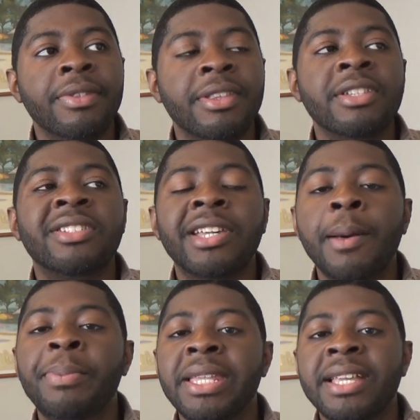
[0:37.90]
This
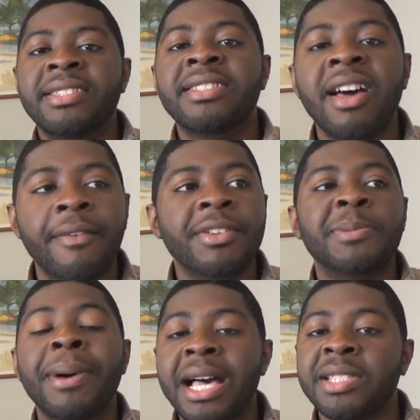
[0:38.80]
company itself
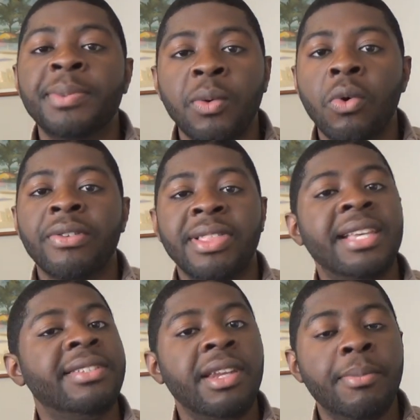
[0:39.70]
is possibly worth
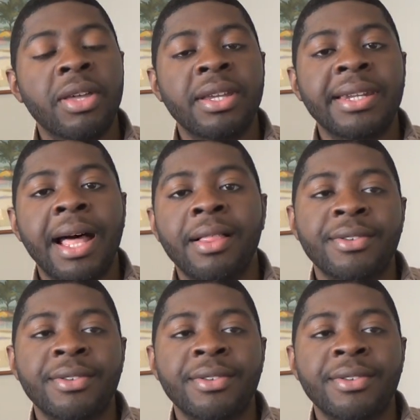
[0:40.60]
less than $1 million.